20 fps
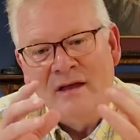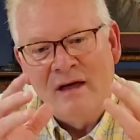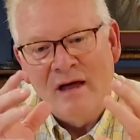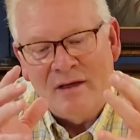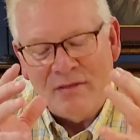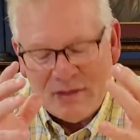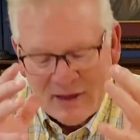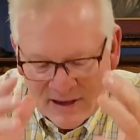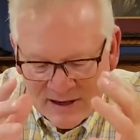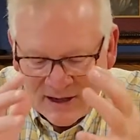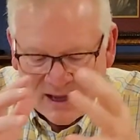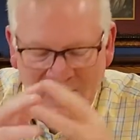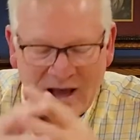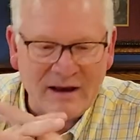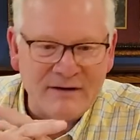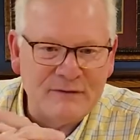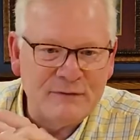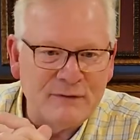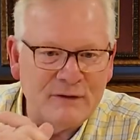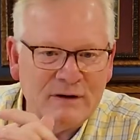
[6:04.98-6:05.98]
I thank
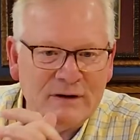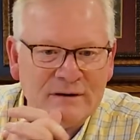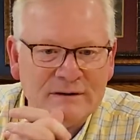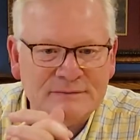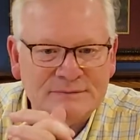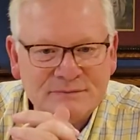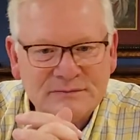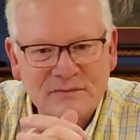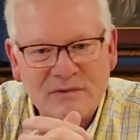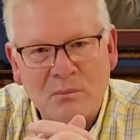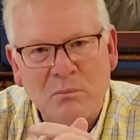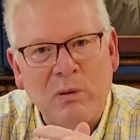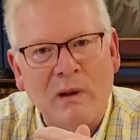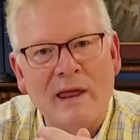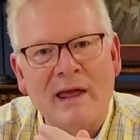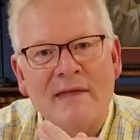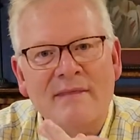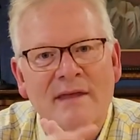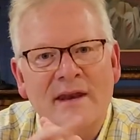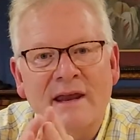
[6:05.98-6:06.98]
God for the
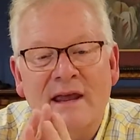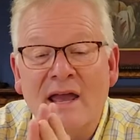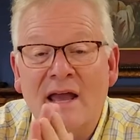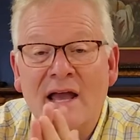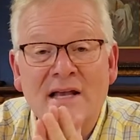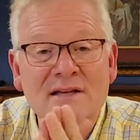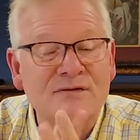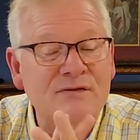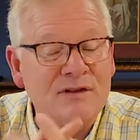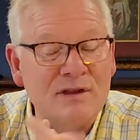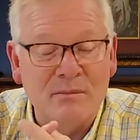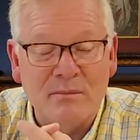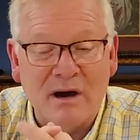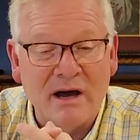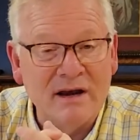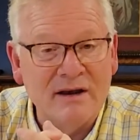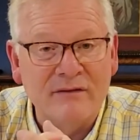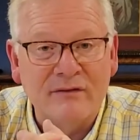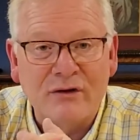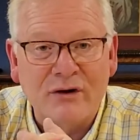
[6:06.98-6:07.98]
plan that He has for the
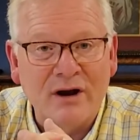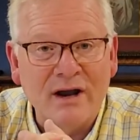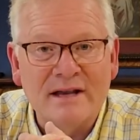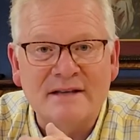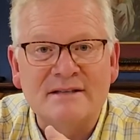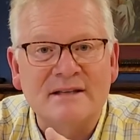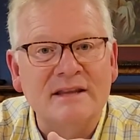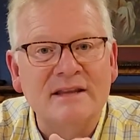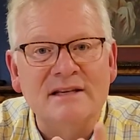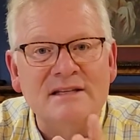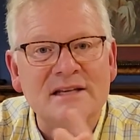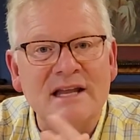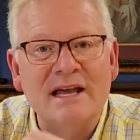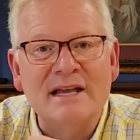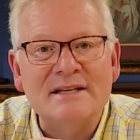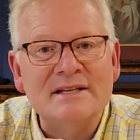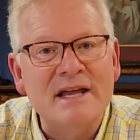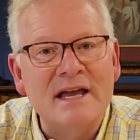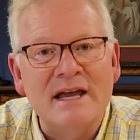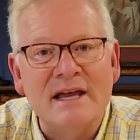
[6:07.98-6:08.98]
body of Christ in these
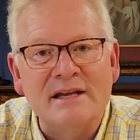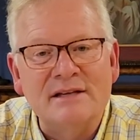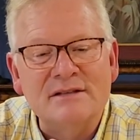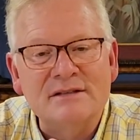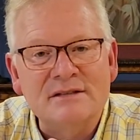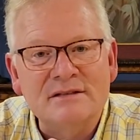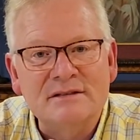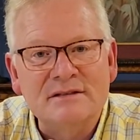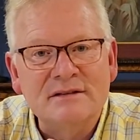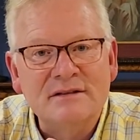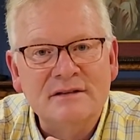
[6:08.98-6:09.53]
last days.